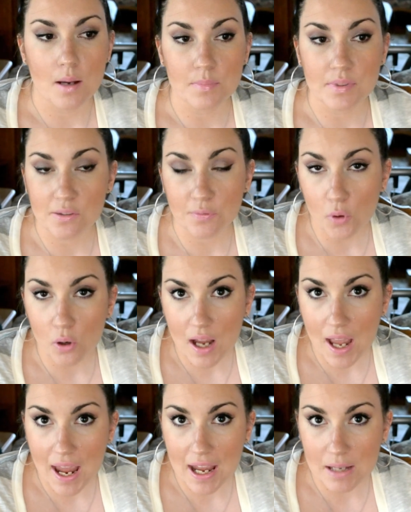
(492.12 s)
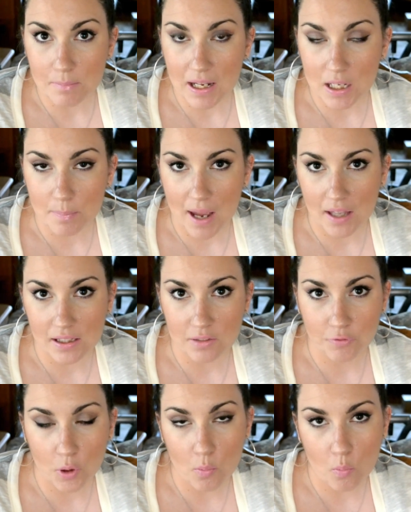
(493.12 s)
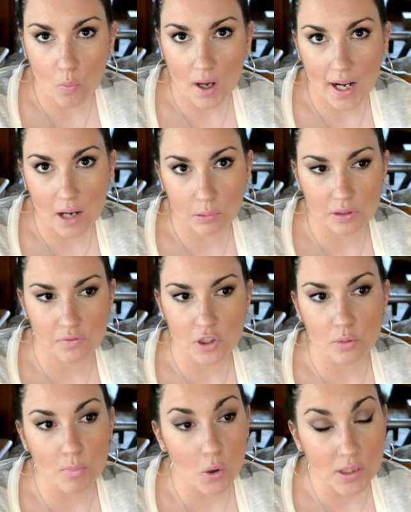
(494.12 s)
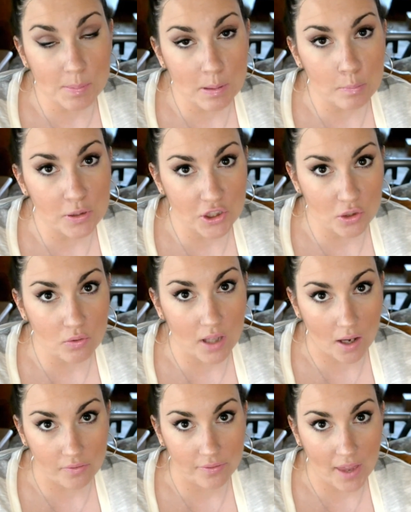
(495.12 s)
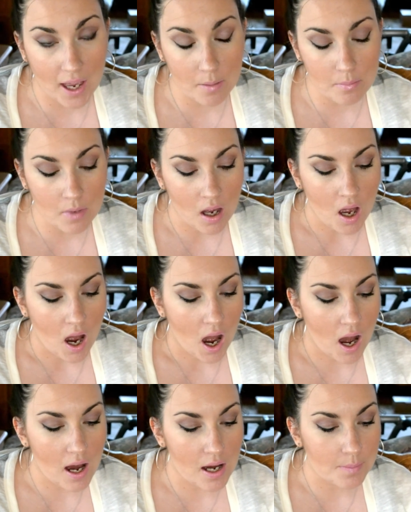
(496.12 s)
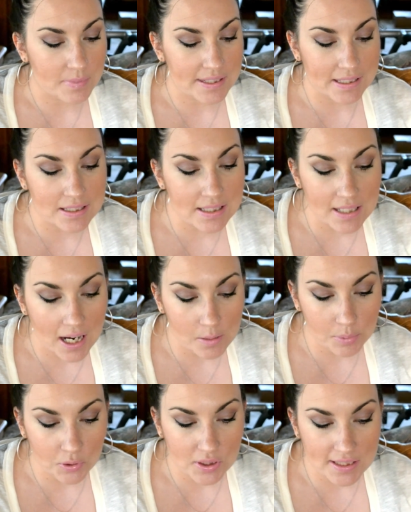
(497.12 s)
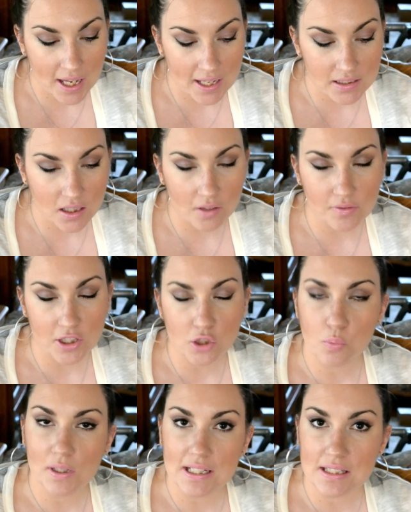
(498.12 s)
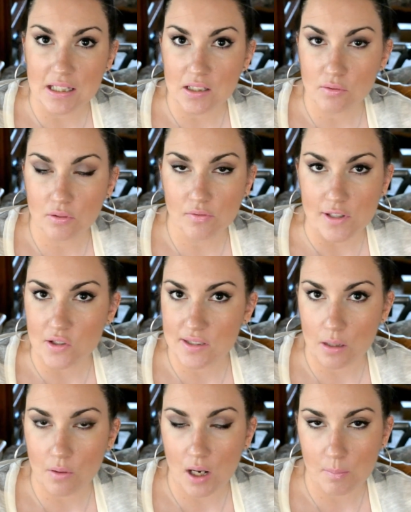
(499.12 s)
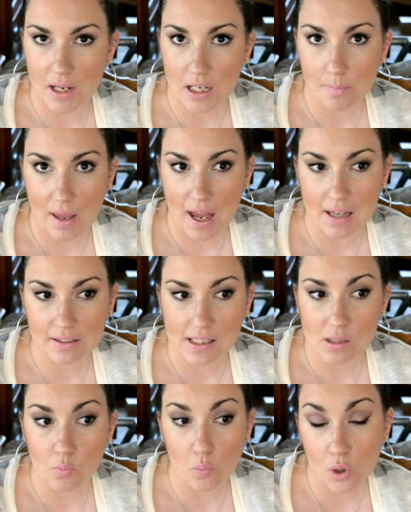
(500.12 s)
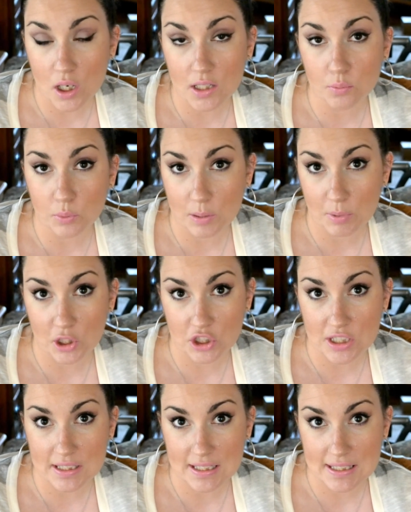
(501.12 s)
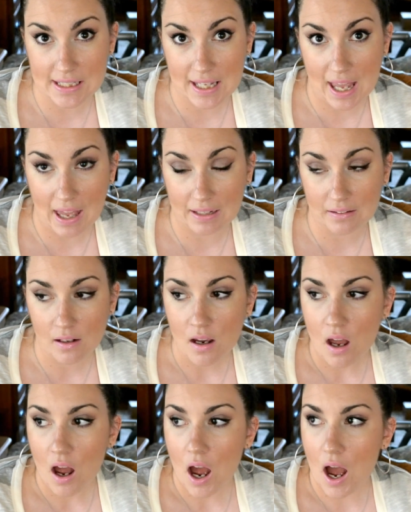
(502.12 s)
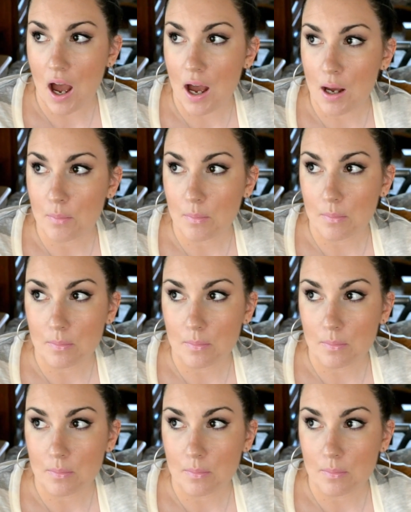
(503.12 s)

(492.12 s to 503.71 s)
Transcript: Um, Sephora and Makeup Alley, from what I reviewed, most people do love them. sixty-nine percent um, of the twenty-six reviews that were on Makeup Alley would repurchase this again. Um,